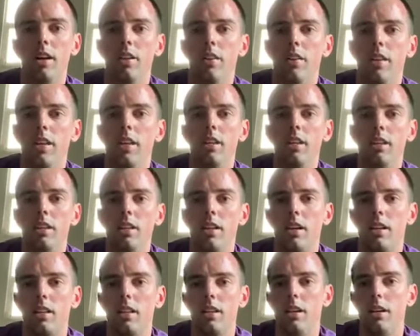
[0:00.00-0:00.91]
The
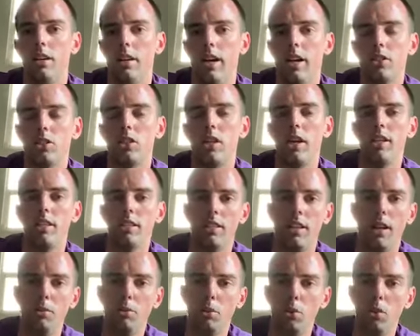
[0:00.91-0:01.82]
exercises that
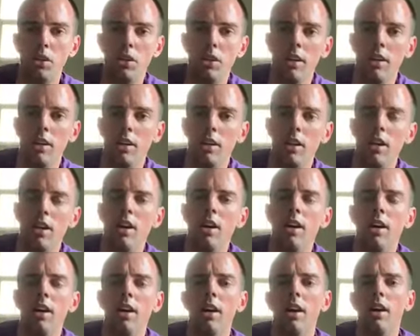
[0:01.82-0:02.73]
I'm doing
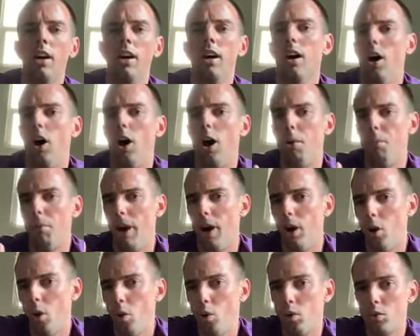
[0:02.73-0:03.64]
are my
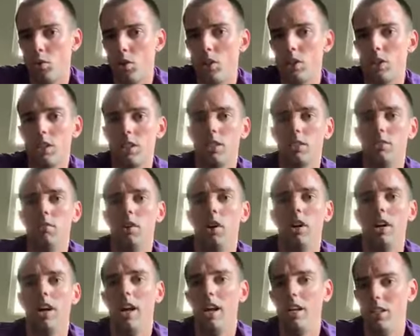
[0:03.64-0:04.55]
own versions and
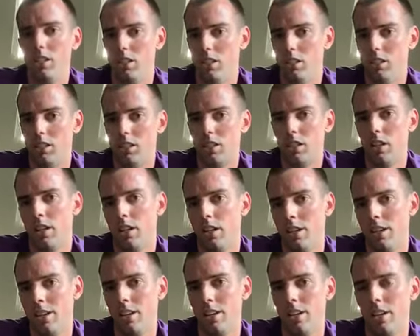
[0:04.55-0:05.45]
variations
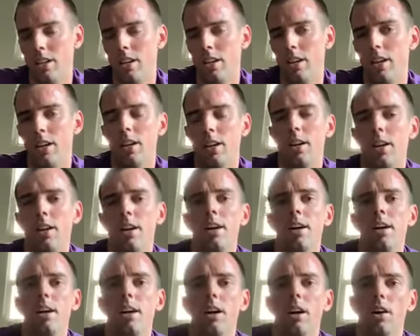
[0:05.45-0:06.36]

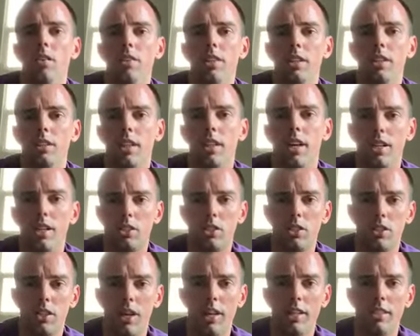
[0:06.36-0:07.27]
of these
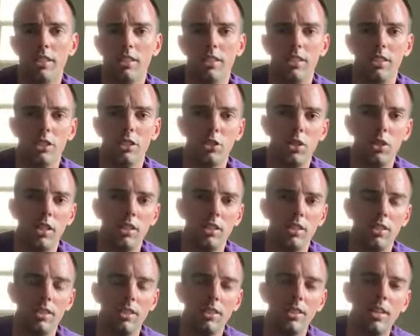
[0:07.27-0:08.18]
exercises and
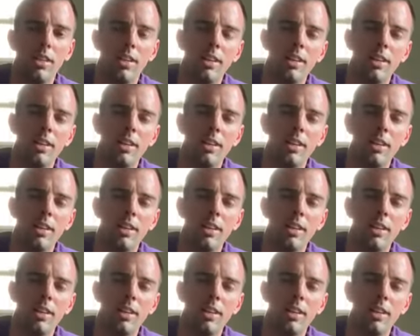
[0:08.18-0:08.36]
stretches,